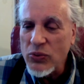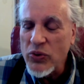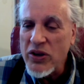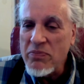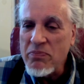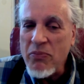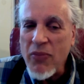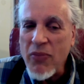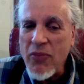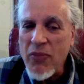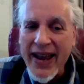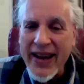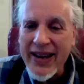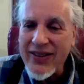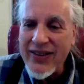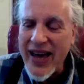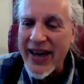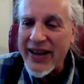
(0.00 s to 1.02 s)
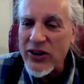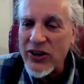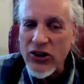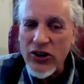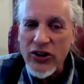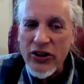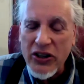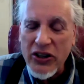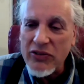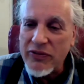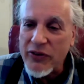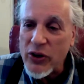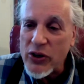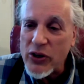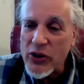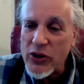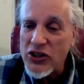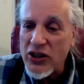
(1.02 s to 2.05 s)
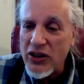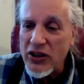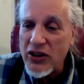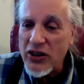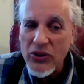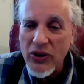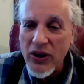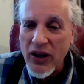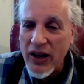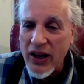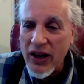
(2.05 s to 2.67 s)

remind that earlier version of you,